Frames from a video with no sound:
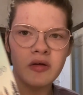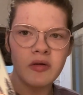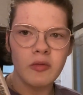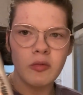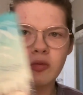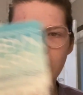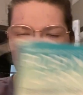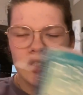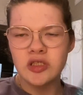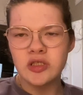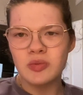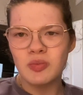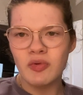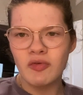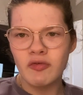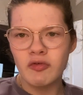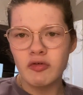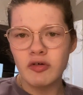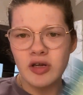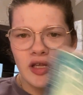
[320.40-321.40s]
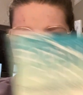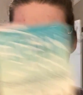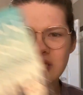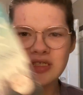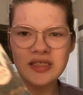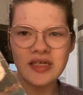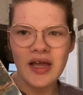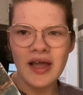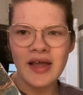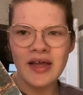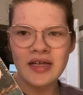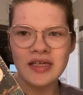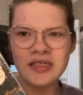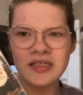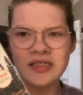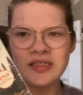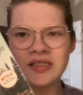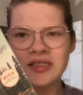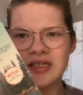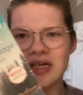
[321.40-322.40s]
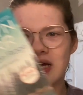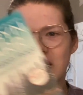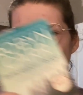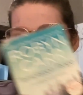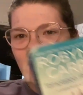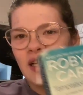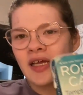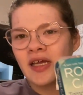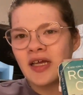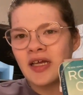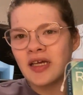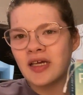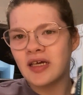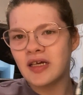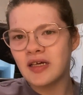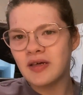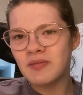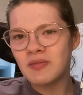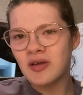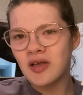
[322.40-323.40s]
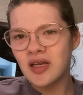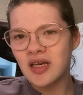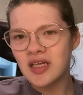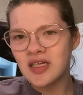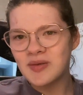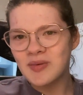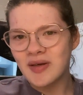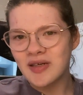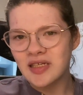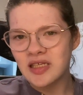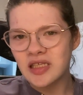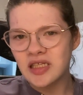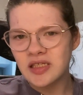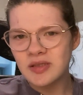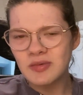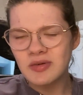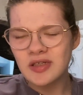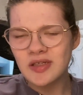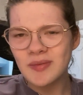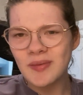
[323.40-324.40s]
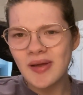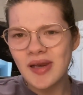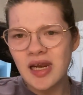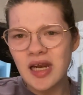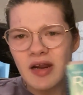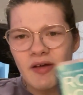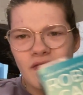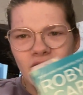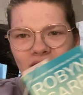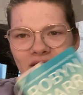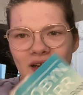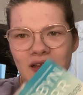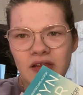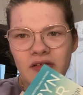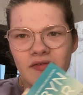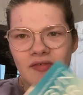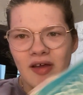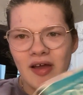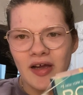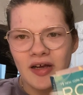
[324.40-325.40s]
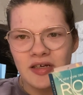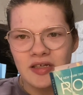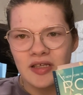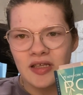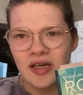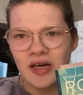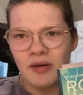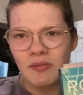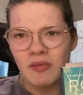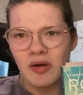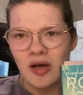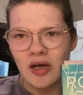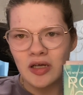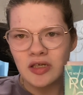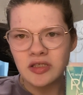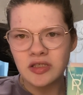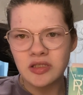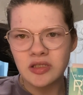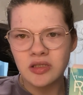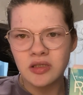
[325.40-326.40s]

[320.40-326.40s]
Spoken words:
ones before this, and I am not expecting this one to be any different. And the fact that I'm not,